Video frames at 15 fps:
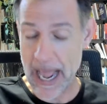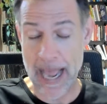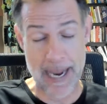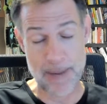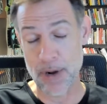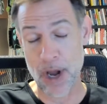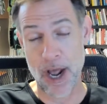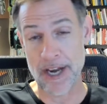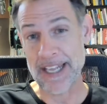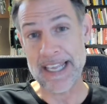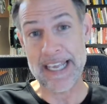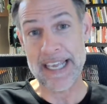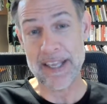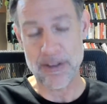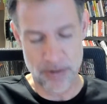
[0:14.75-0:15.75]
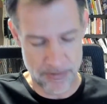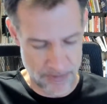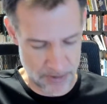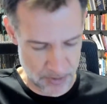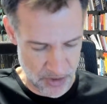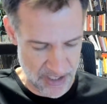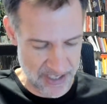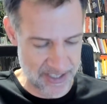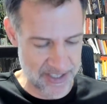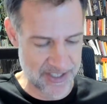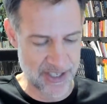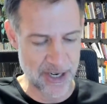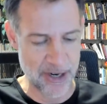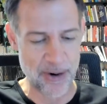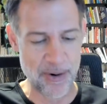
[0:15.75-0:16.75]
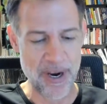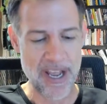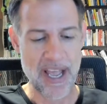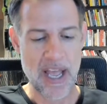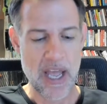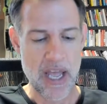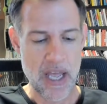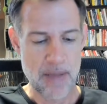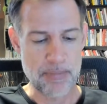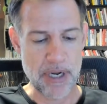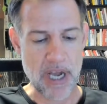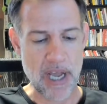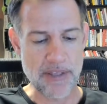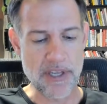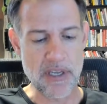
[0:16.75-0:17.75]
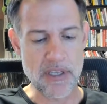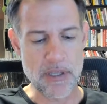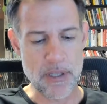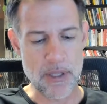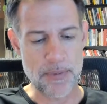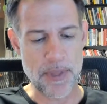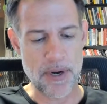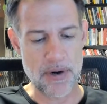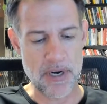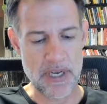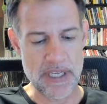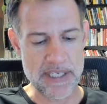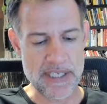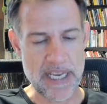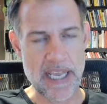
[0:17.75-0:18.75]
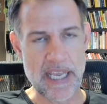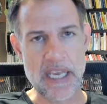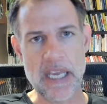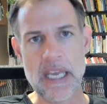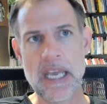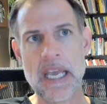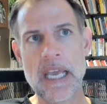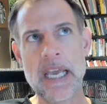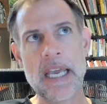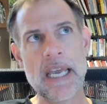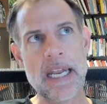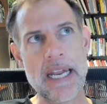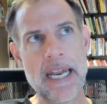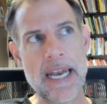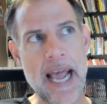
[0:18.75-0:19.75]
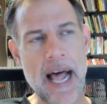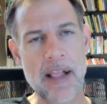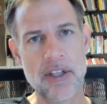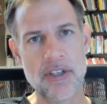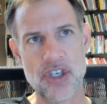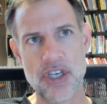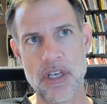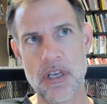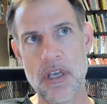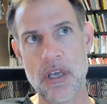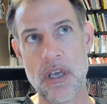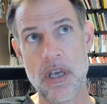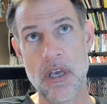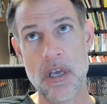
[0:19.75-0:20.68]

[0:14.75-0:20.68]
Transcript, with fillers: I am not either of those things. So, but I think that there is a an analogy